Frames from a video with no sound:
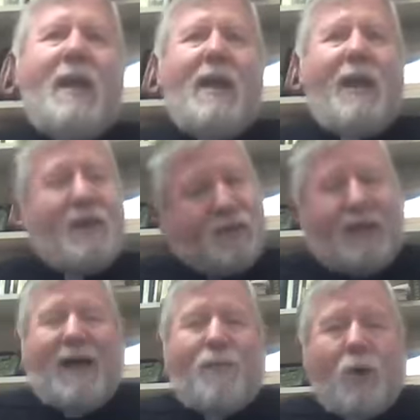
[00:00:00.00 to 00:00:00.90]
is a
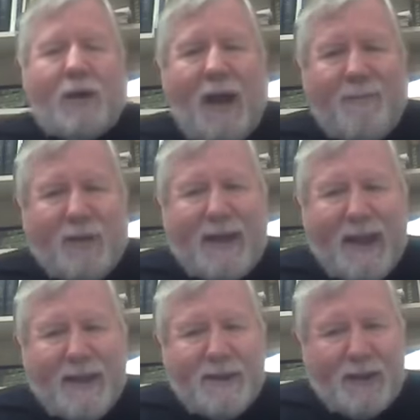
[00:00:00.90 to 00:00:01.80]
lot more
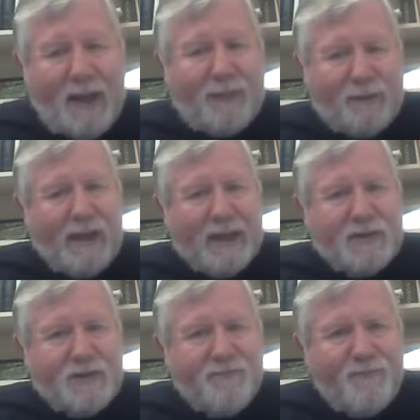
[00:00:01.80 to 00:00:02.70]
complicated and
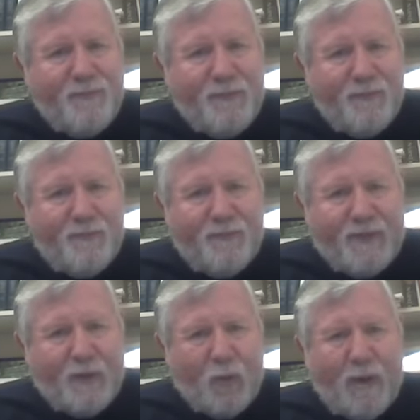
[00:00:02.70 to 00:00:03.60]
complex
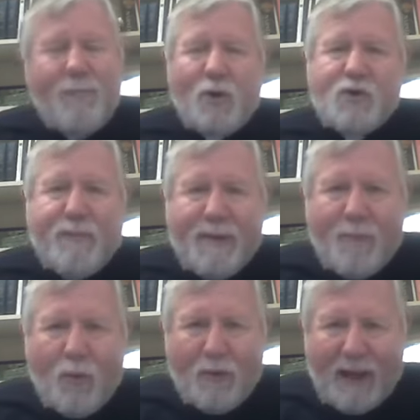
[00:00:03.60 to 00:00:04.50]
than what most
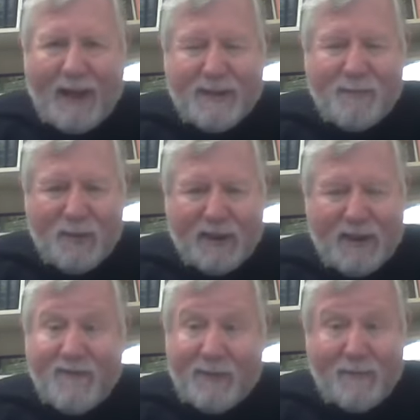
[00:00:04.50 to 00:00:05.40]
people would like to
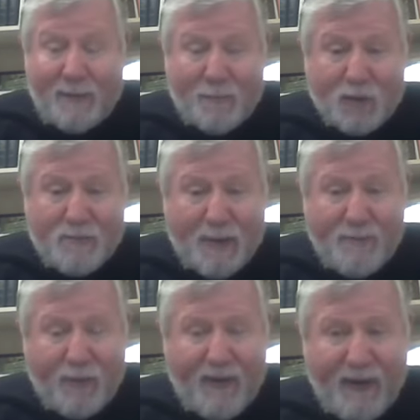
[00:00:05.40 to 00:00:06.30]
believe and most
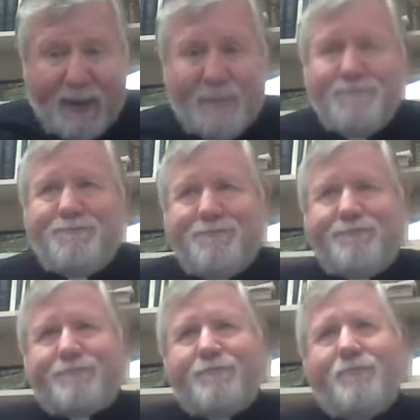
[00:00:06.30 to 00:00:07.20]
people think.
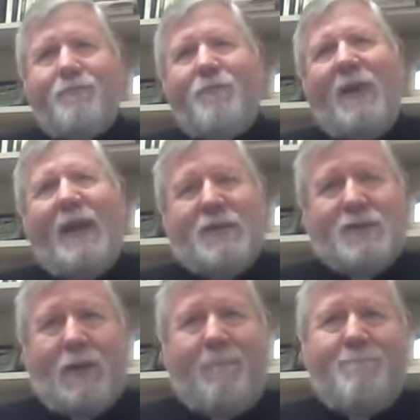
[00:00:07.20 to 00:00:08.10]
And
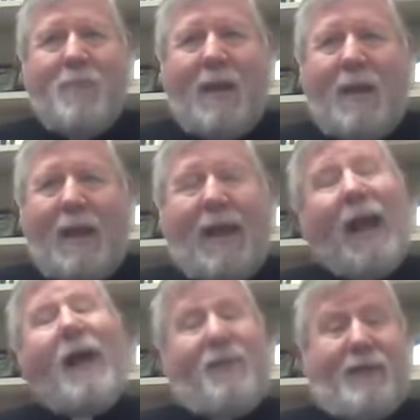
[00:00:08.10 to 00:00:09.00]
so, and
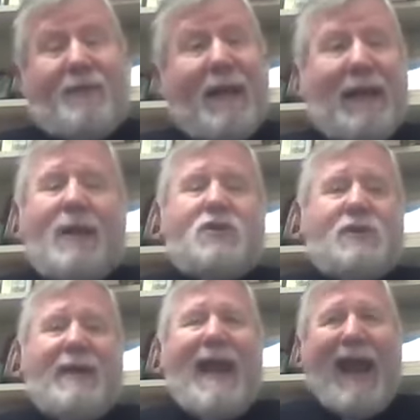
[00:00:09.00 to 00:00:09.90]
I think that
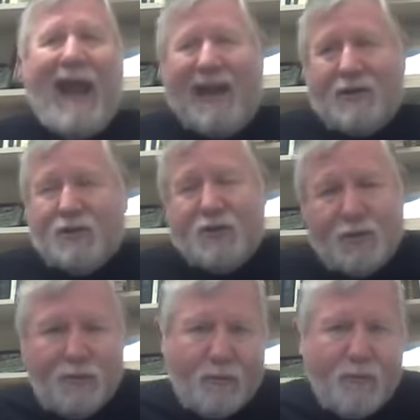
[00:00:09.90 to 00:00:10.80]
actually adds
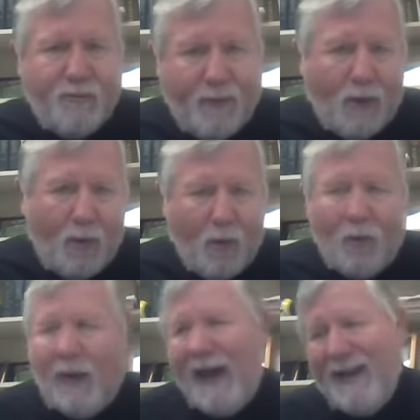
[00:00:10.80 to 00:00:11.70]
to the
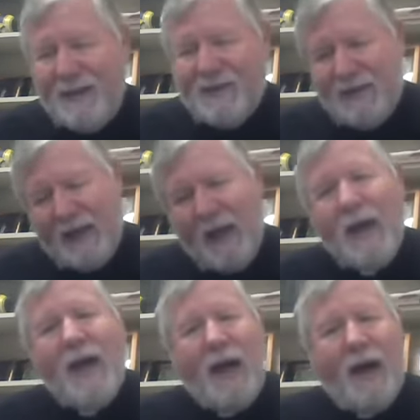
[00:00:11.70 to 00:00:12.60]
whole idea
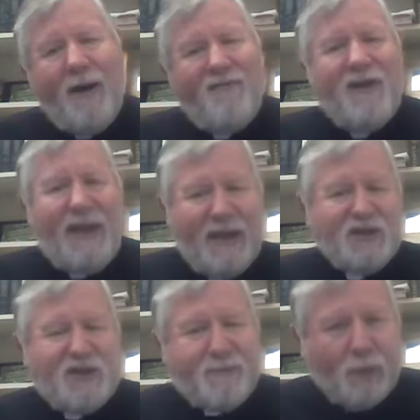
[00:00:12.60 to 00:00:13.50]
of
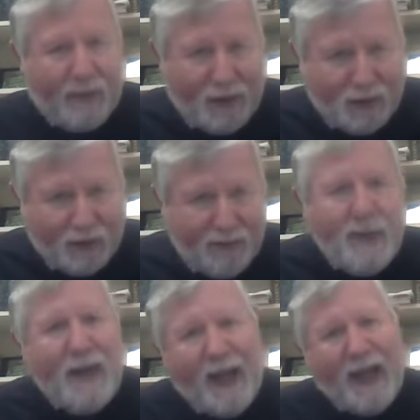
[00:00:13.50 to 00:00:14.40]
inspiration
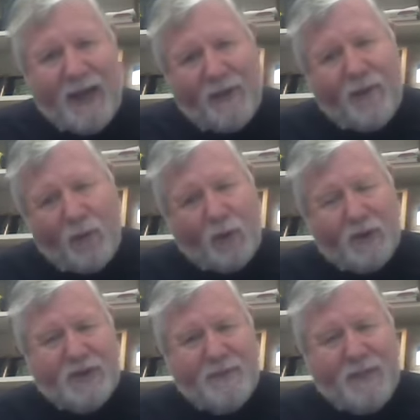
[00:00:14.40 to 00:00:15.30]
and
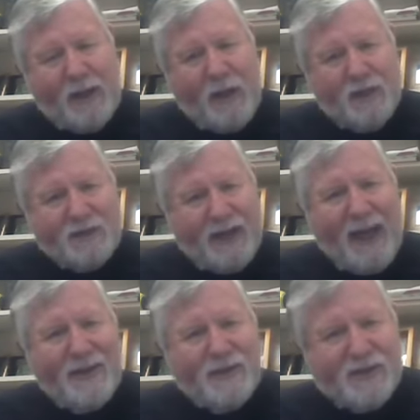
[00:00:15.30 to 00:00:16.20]
authority, because
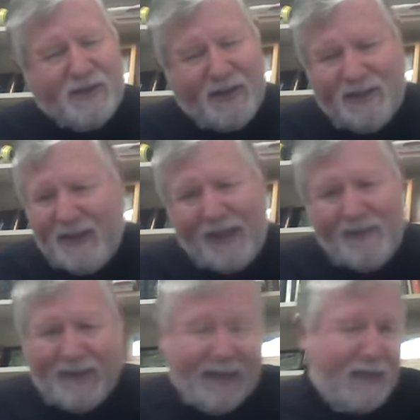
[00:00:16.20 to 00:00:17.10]
God just didn't take
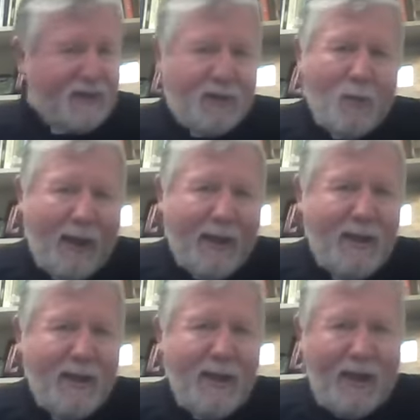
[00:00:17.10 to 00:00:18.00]
the easy way
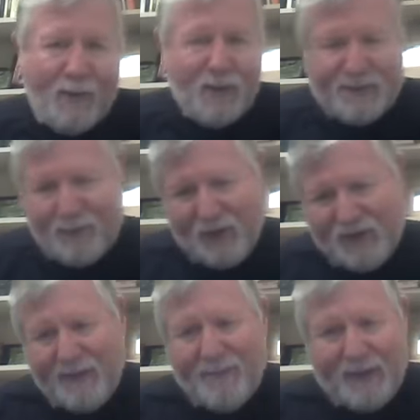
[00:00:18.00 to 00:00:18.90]
and whisper in
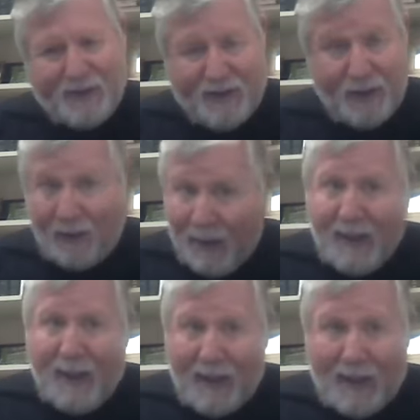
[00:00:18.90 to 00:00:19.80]
somebody's ear.
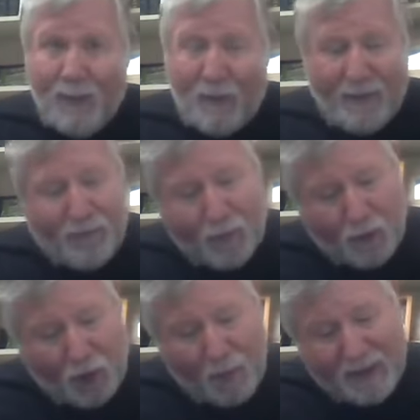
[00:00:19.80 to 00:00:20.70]
He went through
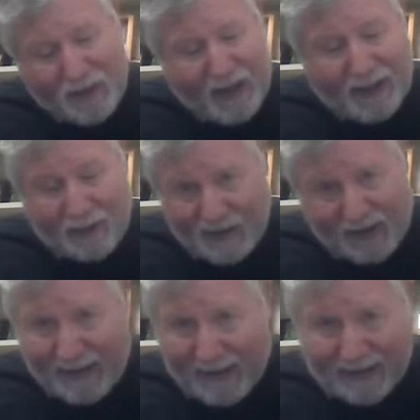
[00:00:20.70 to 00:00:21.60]
human channels
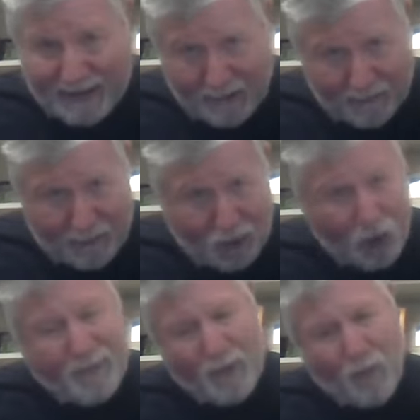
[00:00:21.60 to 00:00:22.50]
and he did it the
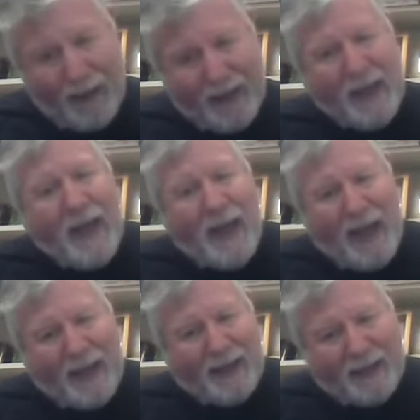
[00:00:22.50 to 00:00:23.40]
human way
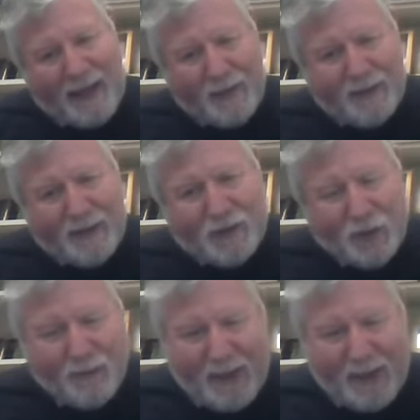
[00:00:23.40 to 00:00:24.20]
and allowed it to be